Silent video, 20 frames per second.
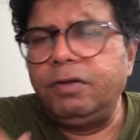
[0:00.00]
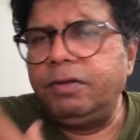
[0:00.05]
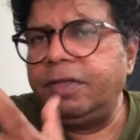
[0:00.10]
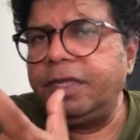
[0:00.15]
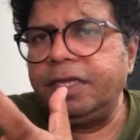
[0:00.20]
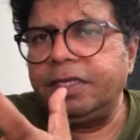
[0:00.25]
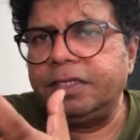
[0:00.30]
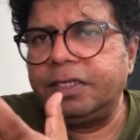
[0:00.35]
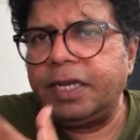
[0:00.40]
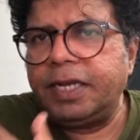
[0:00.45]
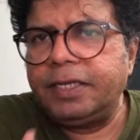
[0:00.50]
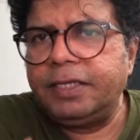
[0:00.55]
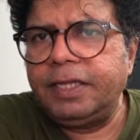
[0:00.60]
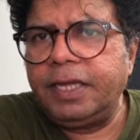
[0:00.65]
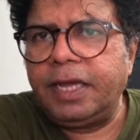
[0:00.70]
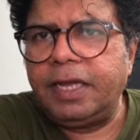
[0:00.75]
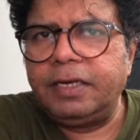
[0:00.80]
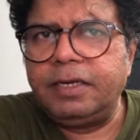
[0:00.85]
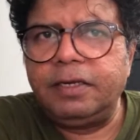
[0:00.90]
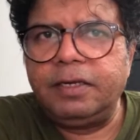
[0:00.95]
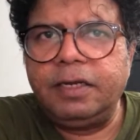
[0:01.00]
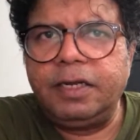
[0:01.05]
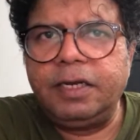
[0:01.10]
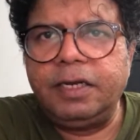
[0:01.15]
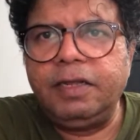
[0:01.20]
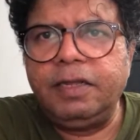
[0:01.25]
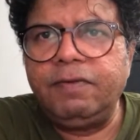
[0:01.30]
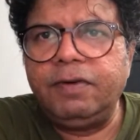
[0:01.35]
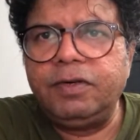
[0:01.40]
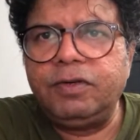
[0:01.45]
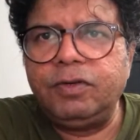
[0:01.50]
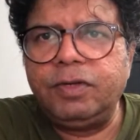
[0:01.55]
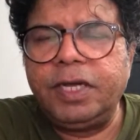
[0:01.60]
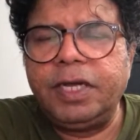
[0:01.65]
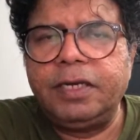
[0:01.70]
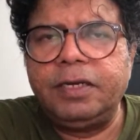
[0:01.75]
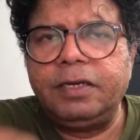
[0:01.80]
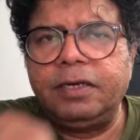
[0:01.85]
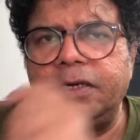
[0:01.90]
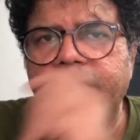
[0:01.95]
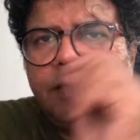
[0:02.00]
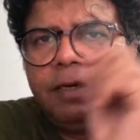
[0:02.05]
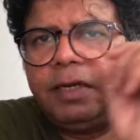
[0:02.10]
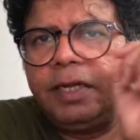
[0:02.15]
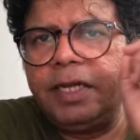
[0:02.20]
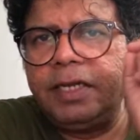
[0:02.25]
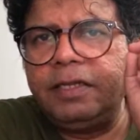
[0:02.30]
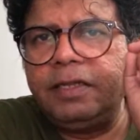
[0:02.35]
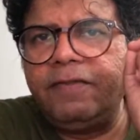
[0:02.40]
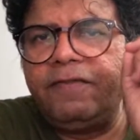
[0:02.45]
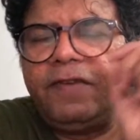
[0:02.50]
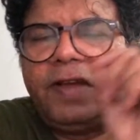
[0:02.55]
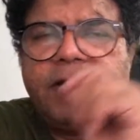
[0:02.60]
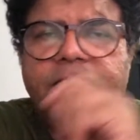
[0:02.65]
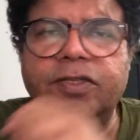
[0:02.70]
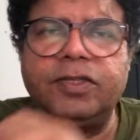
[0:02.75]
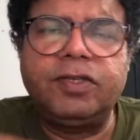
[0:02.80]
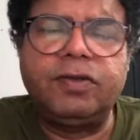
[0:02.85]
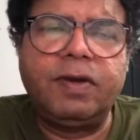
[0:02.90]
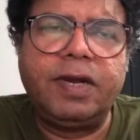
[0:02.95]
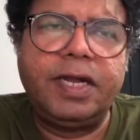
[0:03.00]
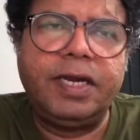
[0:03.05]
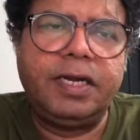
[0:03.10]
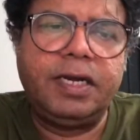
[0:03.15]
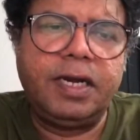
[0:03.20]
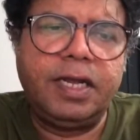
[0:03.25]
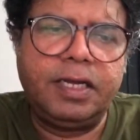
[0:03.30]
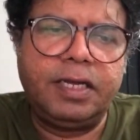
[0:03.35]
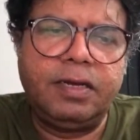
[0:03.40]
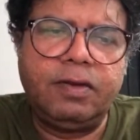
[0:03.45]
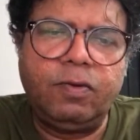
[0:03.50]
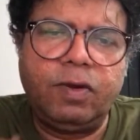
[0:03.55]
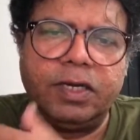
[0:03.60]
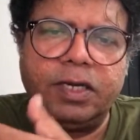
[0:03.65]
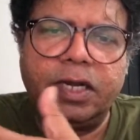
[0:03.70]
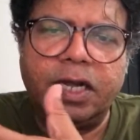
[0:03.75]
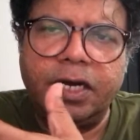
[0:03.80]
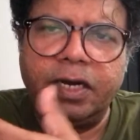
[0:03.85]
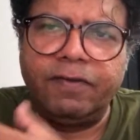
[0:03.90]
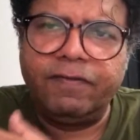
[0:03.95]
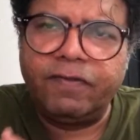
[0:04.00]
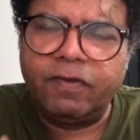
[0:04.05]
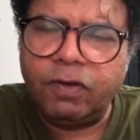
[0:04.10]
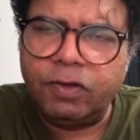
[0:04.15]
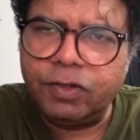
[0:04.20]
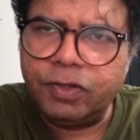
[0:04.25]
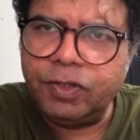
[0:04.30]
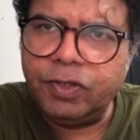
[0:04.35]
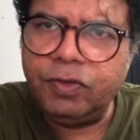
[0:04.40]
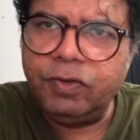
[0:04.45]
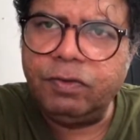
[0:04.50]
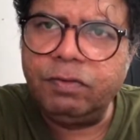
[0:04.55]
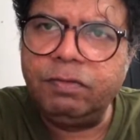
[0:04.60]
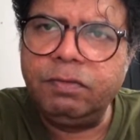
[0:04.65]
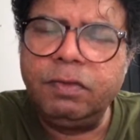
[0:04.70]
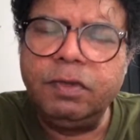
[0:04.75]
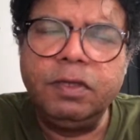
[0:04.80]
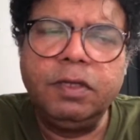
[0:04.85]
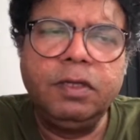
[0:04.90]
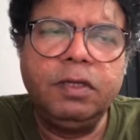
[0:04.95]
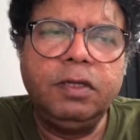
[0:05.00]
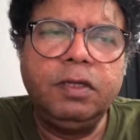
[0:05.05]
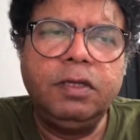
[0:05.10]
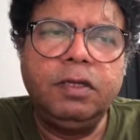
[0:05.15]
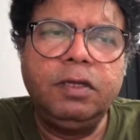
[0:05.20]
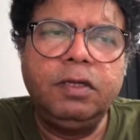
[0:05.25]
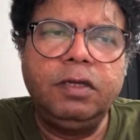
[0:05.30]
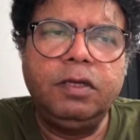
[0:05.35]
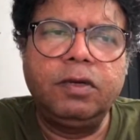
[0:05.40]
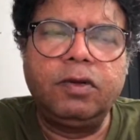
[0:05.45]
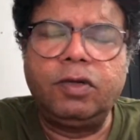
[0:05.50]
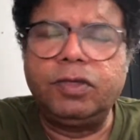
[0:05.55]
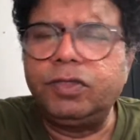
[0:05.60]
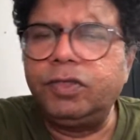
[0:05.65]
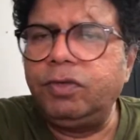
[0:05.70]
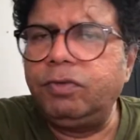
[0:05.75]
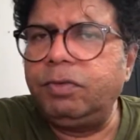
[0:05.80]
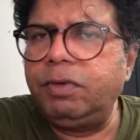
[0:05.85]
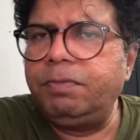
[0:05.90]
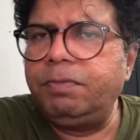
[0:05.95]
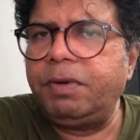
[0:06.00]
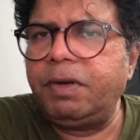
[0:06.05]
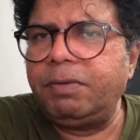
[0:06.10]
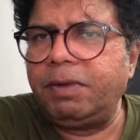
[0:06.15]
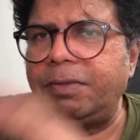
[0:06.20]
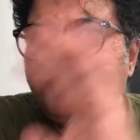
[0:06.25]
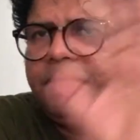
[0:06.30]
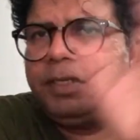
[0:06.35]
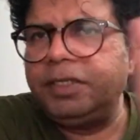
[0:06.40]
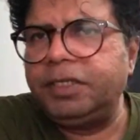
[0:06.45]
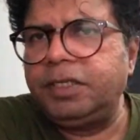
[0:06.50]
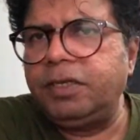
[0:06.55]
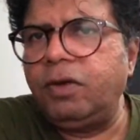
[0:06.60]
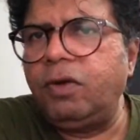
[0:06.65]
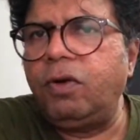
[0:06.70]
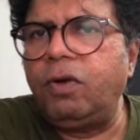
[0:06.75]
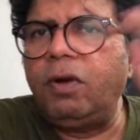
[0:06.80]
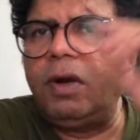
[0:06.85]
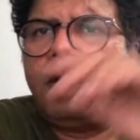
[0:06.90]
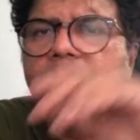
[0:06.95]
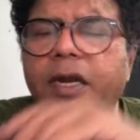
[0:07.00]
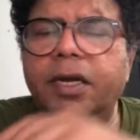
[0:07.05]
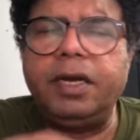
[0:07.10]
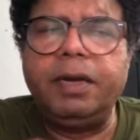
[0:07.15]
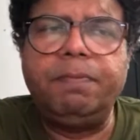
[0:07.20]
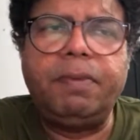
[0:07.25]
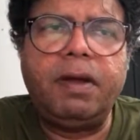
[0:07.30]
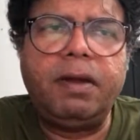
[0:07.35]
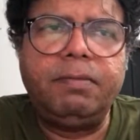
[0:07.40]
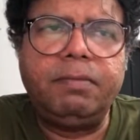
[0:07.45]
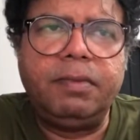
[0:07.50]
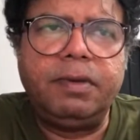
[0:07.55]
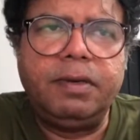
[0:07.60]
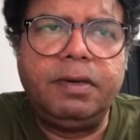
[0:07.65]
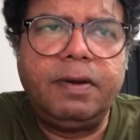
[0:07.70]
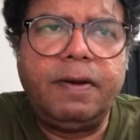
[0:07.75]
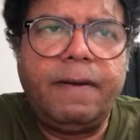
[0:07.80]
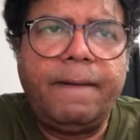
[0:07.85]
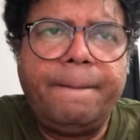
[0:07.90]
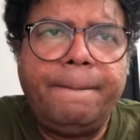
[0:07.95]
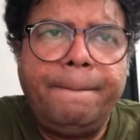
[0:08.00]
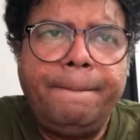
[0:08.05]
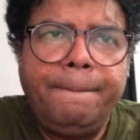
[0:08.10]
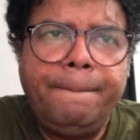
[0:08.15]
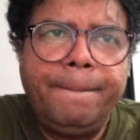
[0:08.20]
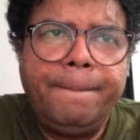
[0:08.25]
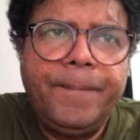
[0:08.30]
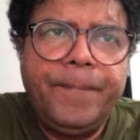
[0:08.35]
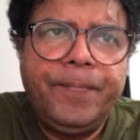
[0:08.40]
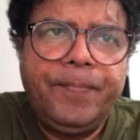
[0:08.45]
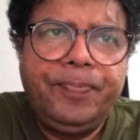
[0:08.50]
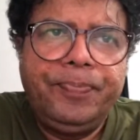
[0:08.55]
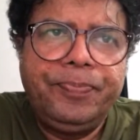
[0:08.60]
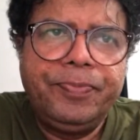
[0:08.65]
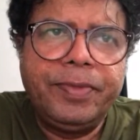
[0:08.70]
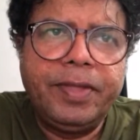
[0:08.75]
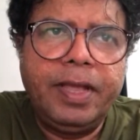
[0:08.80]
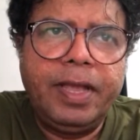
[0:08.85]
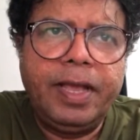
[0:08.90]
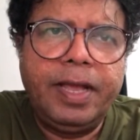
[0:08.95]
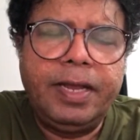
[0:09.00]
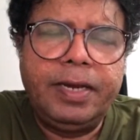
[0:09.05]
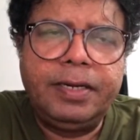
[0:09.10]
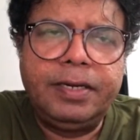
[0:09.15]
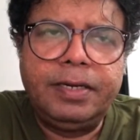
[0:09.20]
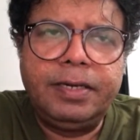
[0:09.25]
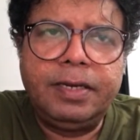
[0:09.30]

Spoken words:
things like that, and even to get the facts right, like what kind of costume department. it's the whole art department, and